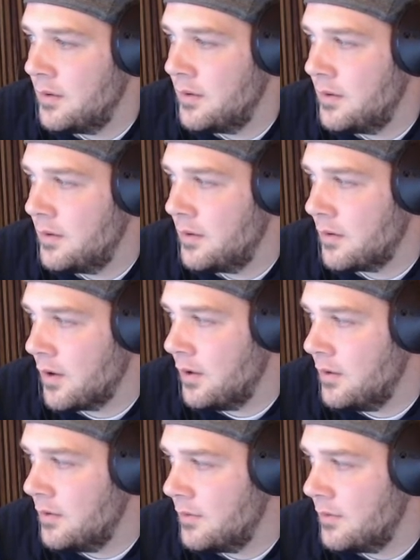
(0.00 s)
Okay.
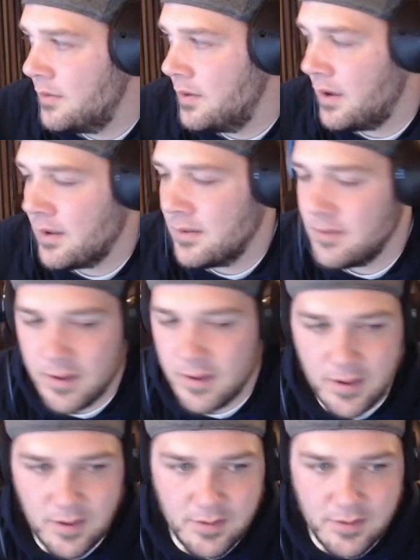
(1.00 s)
Yeah, because like
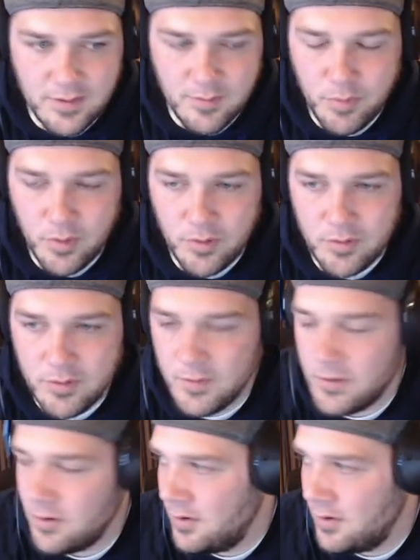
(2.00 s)
Pillars of
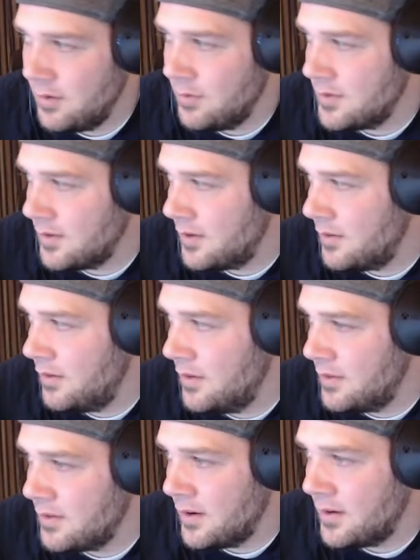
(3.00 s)
Eternity is
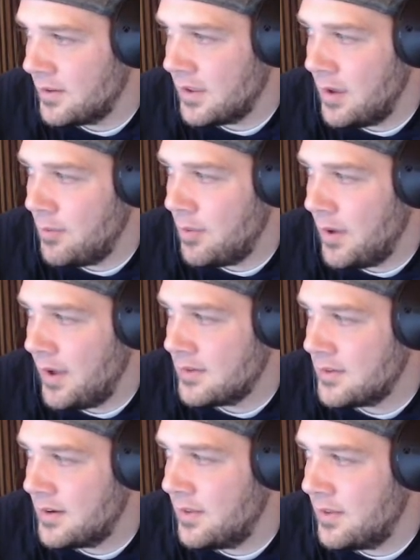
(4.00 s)
on Game Pass,
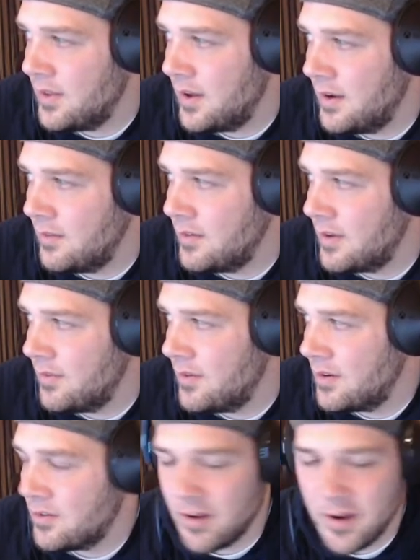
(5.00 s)
and I thought I would give it a
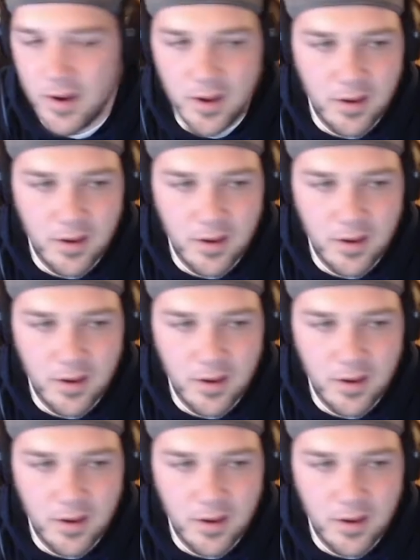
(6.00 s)
try.